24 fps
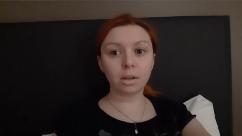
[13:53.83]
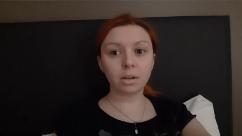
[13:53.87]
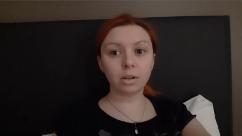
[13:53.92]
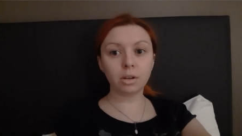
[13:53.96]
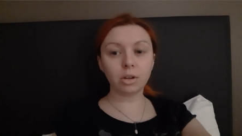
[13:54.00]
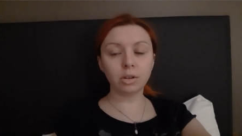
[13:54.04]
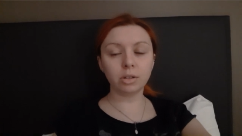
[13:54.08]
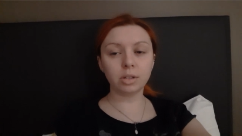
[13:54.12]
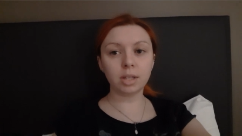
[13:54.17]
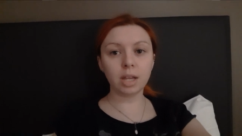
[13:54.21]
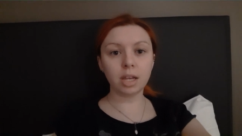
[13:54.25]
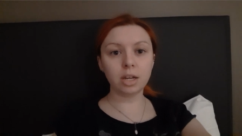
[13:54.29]

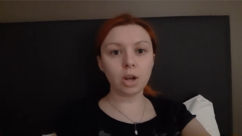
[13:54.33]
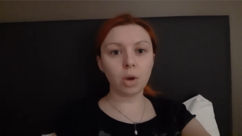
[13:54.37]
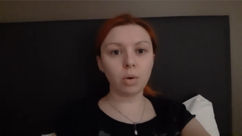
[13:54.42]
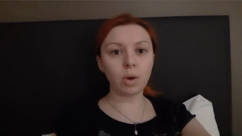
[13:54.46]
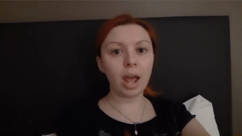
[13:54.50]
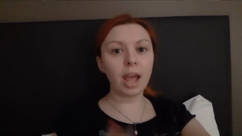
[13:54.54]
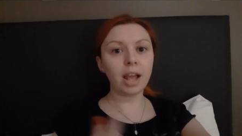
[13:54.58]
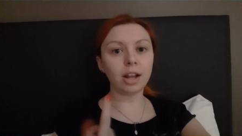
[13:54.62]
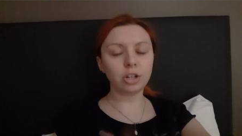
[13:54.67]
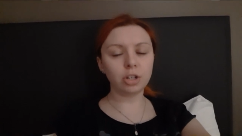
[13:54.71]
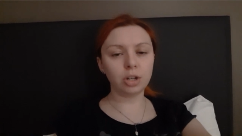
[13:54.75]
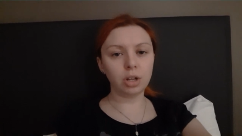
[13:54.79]
because they don't
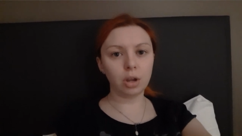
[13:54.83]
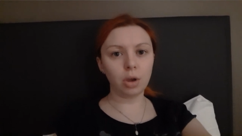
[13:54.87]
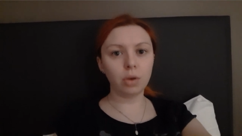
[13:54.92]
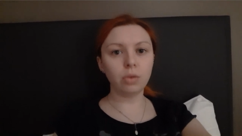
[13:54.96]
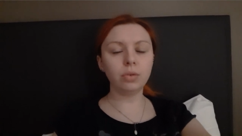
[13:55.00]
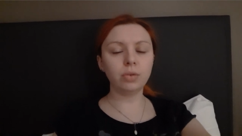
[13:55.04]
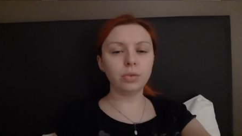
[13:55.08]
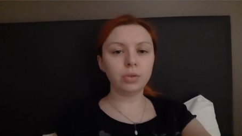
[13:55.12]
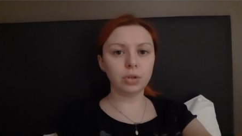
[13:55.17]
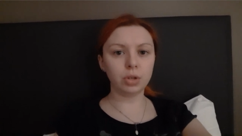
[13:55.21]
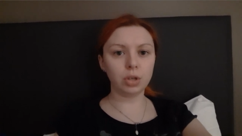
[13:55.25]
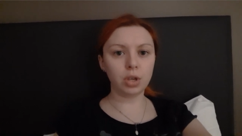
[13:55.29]
actually go
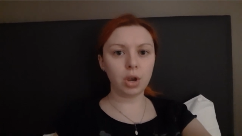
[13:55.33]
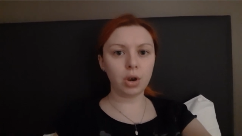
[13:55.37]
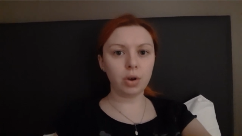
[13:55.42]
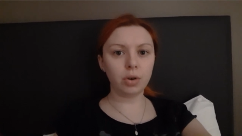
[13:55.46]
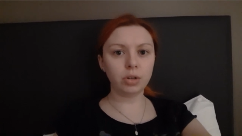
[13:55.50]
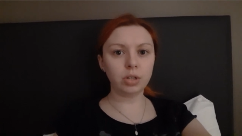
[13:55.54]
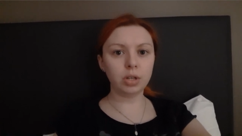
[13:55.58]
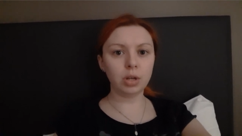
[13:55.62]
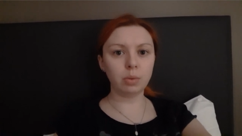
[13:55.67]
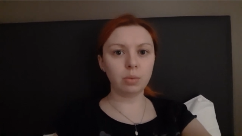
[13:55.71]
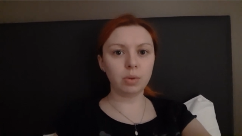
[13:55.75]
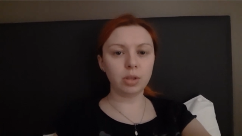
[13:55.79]
through
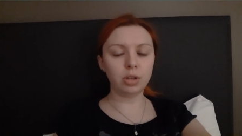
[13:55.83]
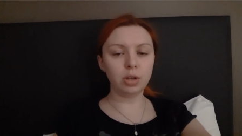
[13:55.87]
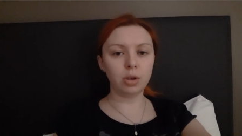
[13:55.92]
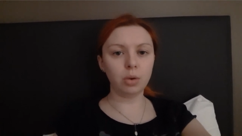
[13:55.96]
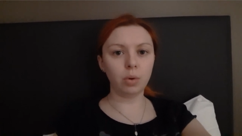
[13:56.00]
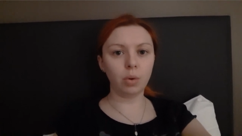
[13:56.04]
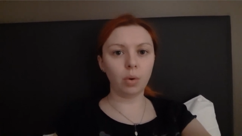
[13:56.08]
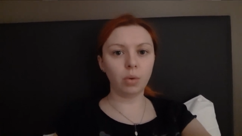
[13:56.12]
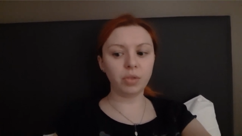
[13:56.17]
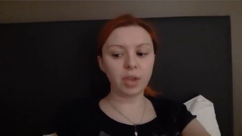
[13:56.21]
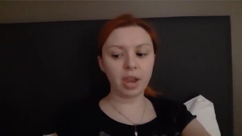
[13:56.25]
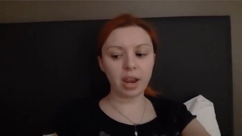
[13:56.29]
security with
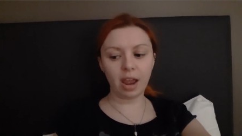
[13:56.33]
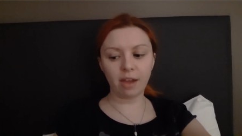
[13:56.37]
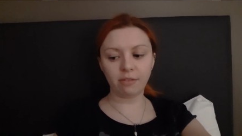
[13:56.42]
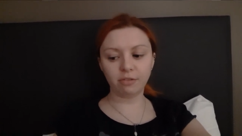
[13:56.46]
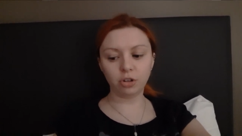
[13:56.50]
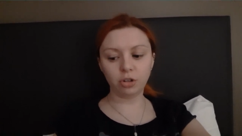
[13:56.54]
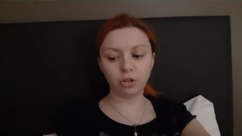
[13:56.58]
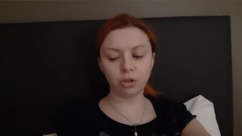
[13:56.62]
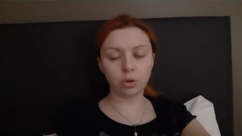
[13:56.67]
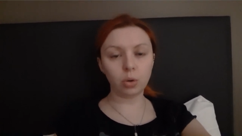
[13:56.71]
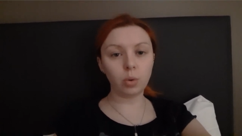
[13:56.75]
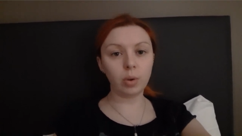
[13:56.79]
you. They have
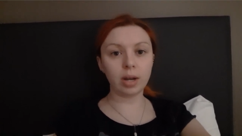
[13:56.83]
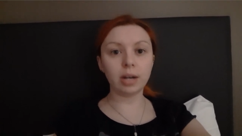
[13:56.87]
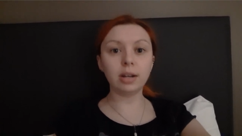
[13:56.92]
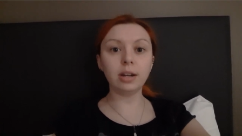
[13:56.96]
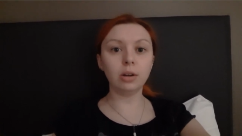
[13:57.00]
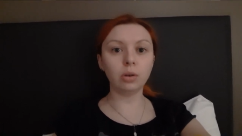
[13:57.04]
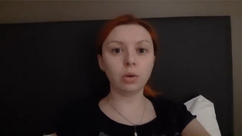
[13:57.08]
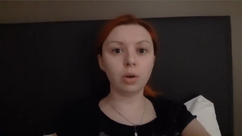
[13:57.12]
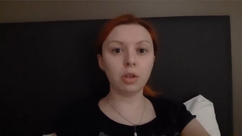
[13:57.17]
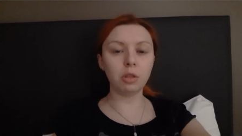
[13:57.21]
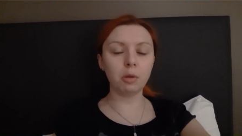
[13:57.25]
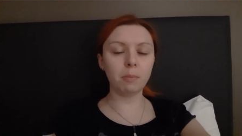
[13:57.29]
to just quickly
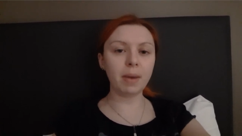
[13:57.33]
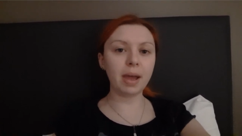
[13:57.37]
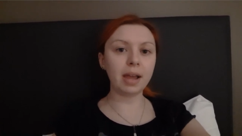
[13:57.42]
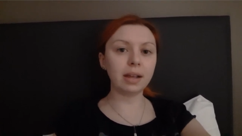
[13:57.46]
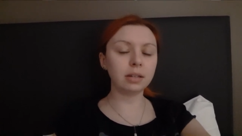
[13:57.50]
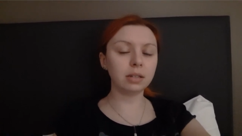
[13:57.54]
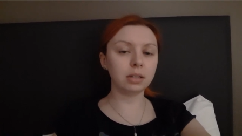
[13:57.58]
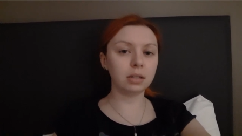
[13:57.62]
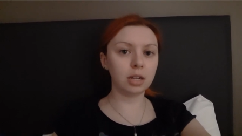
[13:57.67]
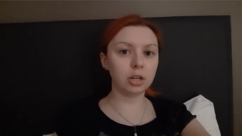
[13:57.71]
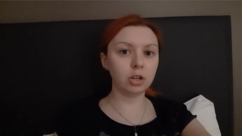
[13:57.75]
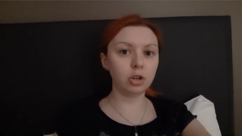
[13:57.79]
look at the
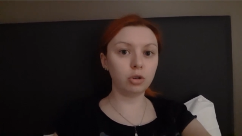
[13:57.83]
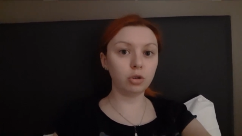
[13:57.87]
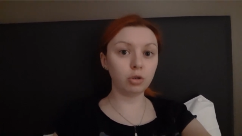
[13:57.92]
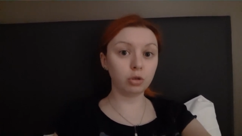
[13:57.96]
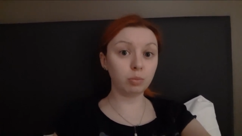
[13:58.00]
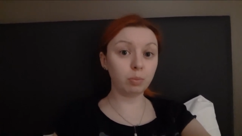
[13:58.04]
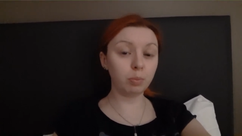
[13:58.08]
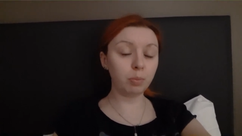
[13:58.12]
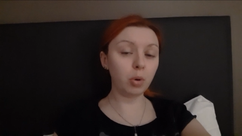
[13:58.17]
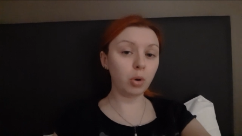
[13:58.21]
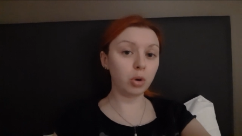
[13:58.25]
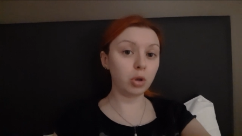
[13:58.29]
bags and then you just
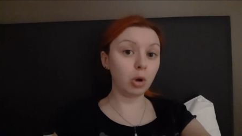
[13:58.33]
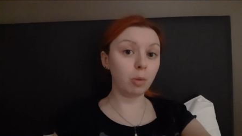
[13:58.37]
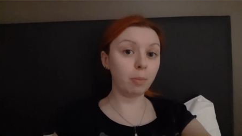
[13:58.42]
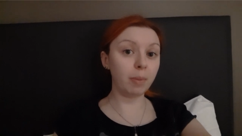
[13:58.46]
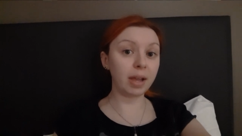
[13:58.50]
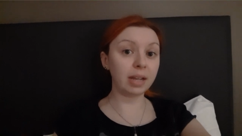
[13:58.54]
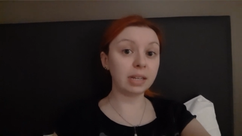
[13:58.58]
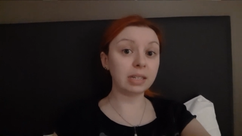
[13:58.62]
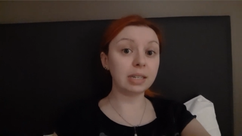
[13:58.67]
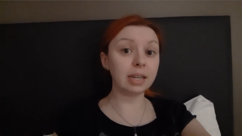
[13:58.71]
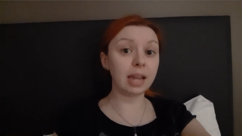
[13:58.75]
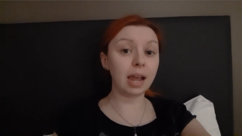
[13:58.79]
put your
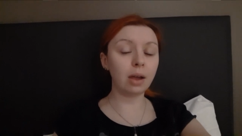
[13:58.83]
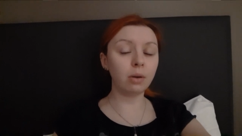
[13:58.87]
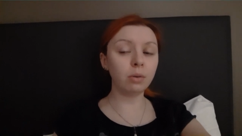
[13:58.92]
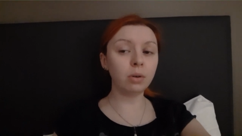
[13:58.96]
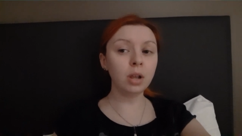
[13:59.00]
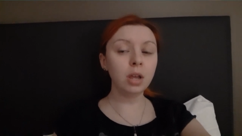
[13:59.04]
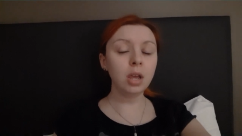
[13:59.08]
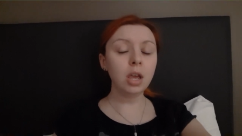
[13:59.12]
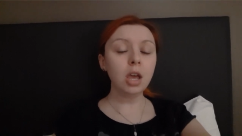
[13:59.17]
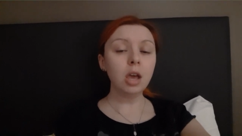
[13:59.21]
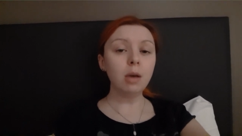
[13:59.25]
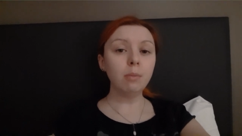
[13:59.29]
bags down.
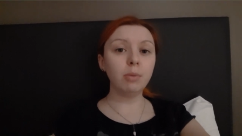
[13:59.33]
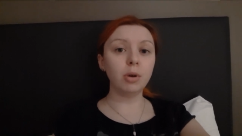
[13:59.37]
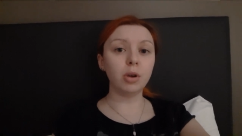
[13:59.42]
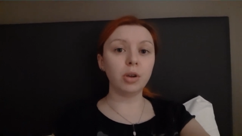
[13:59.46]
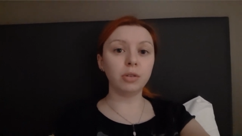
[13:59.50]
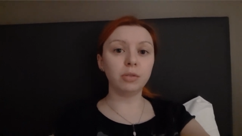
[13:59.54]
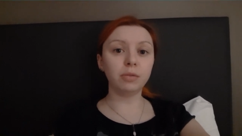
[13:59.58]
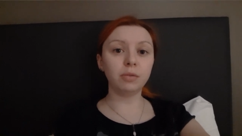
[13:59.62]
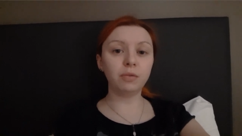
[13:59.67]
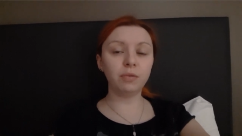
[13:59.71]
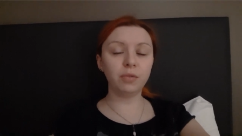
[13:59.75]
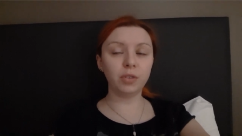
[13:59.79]

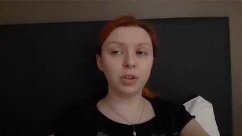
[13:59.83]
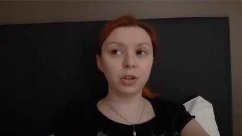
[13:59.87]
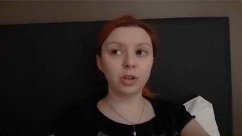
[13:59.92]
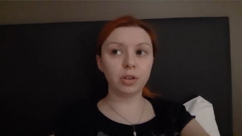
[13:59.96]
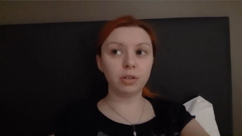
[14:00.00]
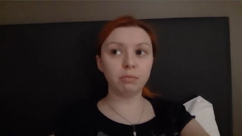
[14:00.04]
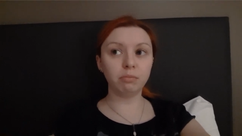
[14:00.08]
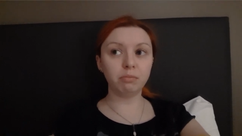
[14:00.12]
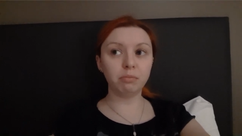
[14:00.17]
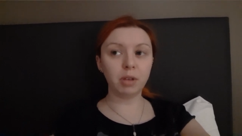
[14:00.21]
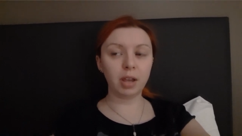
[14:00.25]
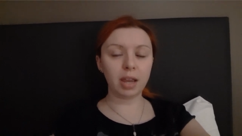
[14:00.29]
But
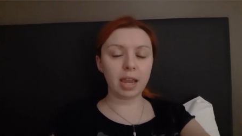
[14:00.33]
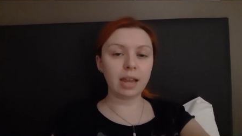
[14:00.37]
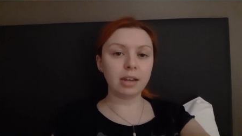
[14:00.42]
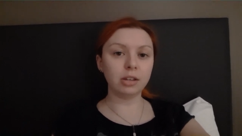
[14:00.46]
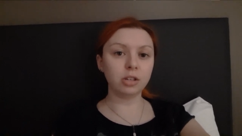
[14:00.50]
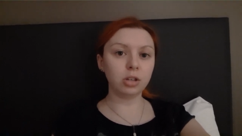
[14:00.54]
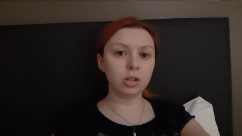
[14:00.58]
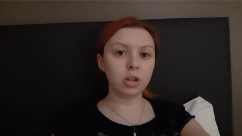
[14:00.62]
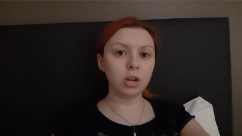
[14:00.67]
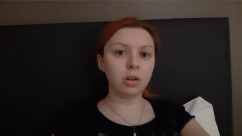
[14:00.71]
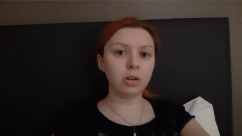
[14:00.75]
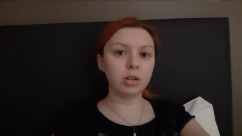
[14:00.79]
for, again,
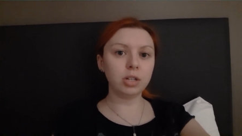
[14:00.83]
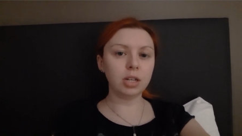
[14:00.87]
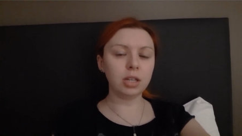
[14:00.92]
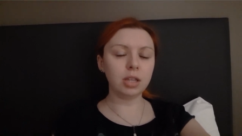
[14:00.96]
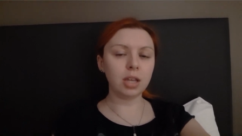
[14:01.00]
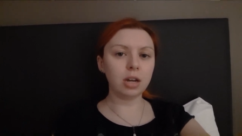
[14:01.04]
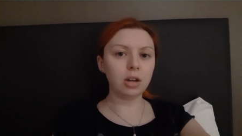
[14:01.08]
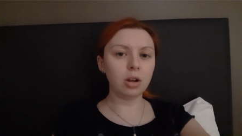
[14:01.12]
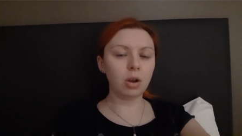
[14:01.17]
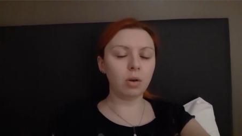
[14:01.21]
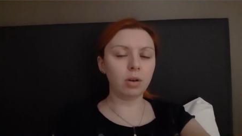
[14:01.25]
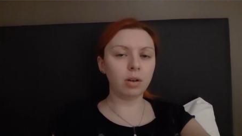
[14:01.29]
security,
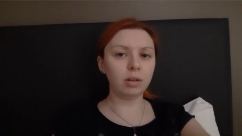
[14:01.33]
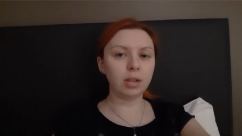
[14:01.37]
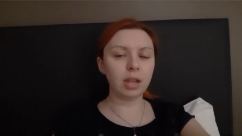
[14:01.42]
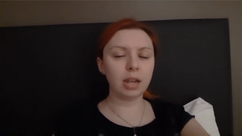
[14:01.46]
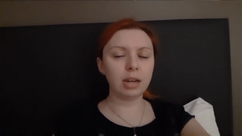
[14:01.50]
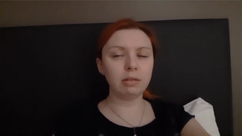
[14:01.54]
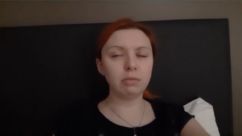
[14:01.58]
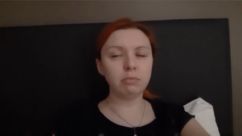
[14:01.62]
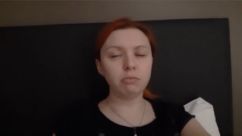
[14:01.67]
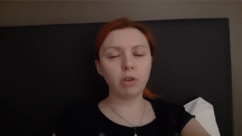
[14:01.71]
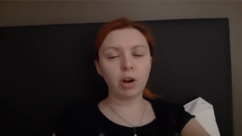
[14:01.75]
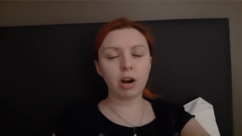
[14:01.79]

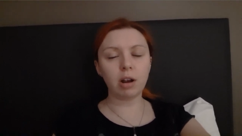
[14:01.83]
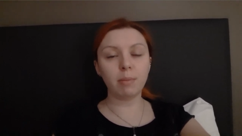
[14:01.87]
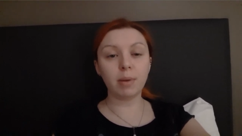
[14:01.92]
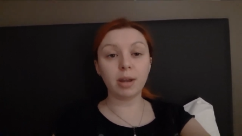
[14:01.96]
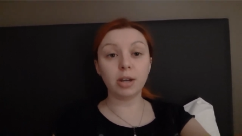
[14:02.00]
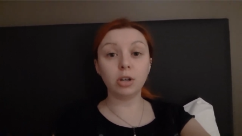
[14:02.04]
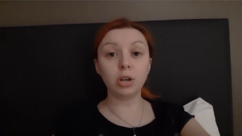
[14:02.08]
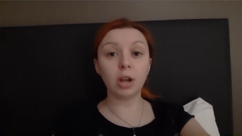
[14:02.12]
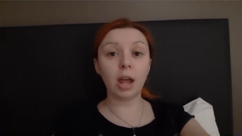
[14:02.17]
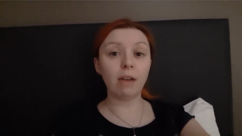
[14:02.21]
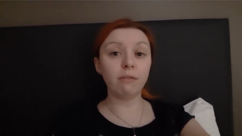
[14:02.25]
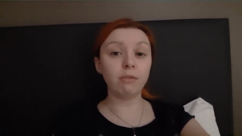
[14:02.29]
they
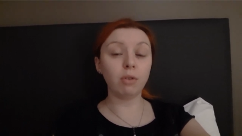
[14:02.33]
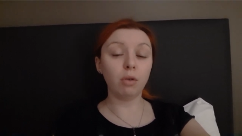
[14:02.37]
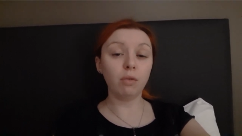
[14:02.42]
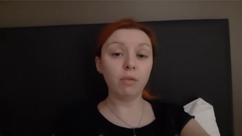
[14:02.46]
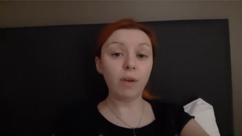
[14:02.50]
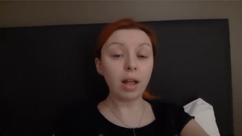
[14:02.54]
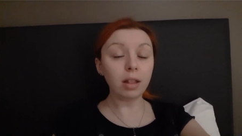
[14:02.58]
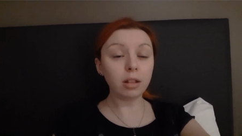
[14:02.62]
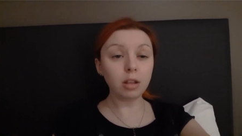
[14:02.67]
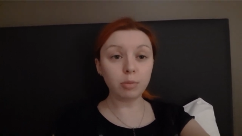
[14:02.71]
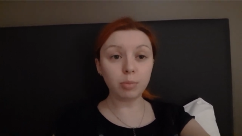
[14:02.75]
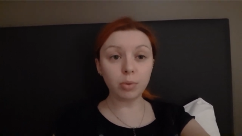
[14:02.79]
recommend have no
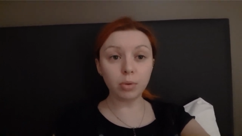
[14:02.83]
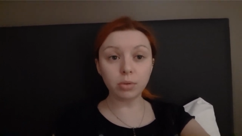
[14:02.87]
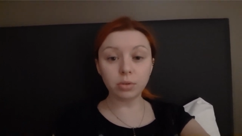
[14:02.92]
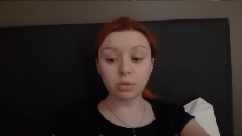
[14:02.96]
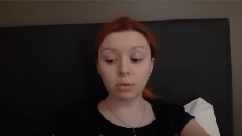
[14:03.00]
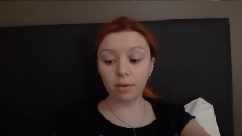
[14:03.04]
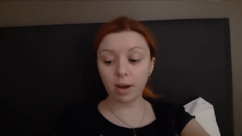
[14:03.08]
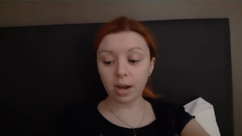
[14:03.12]
valuables or